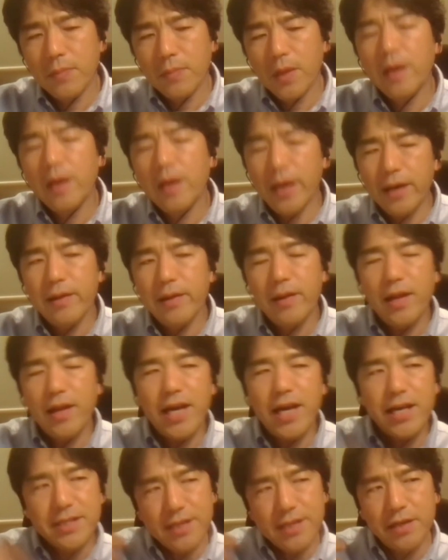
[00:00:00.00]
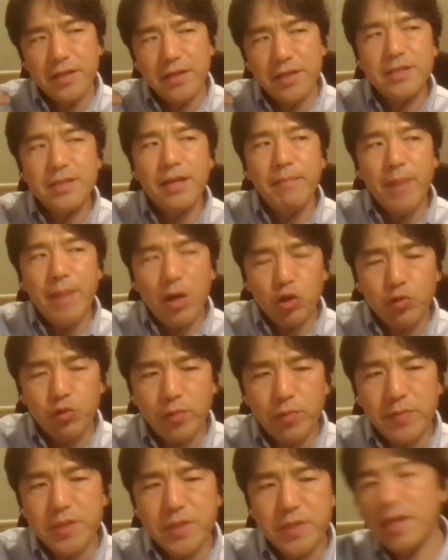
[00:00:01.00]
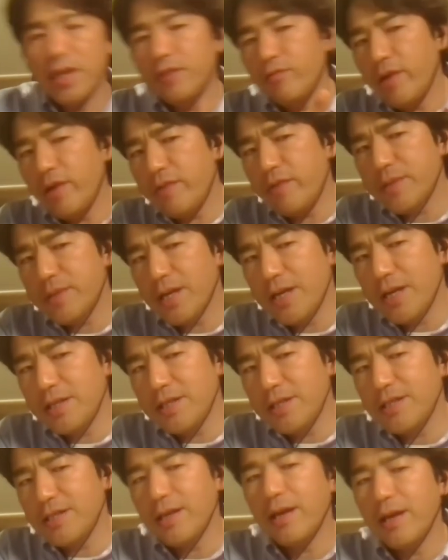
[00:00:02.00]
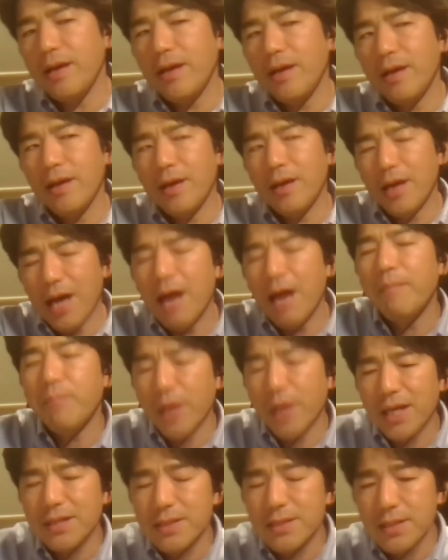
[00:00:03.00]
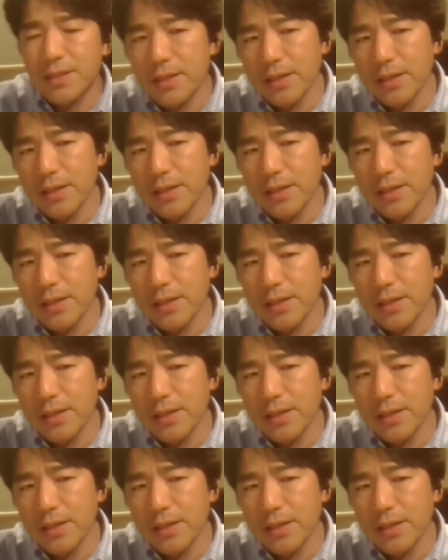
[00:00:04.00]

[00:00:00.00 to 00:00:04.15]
Yeah, right side is a multi-purpose and left side is the amplats.